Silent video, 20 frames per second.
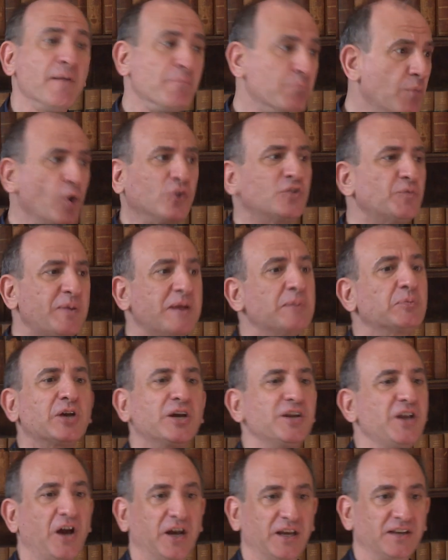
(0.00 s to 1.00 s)
Most people
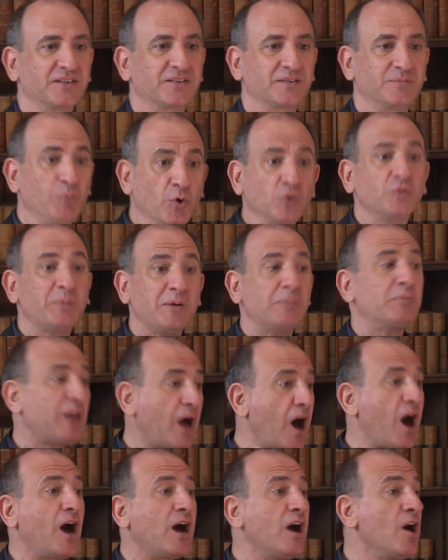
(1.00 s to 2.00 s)
are nice. Most people
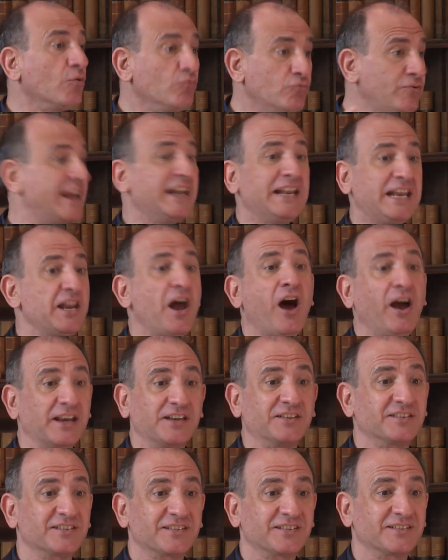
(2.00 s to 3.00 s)
are really
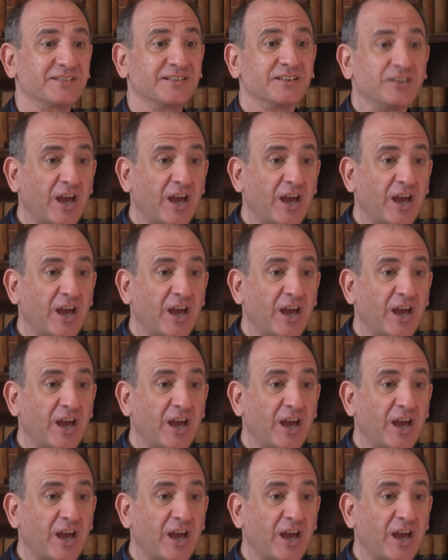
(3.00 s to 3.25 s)
nice.